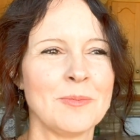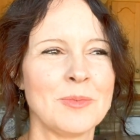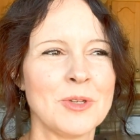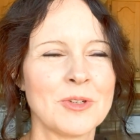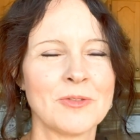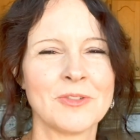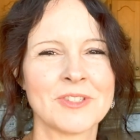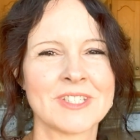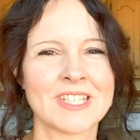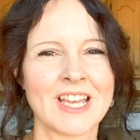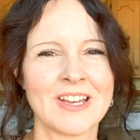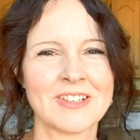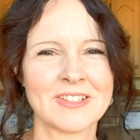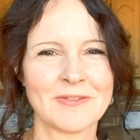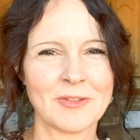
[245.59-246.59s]
beautiful
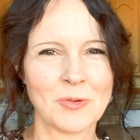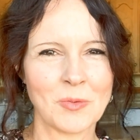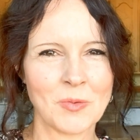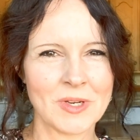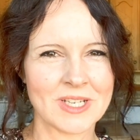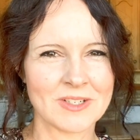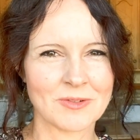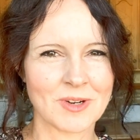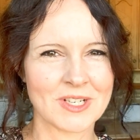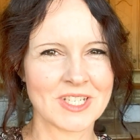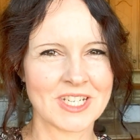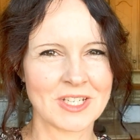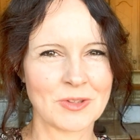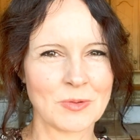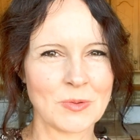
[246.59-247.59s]
sound of the wind
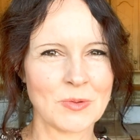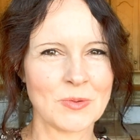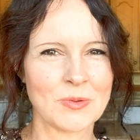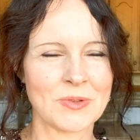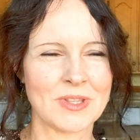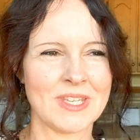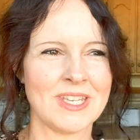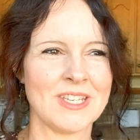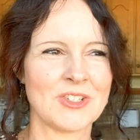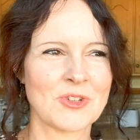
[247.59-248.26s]
rushing through the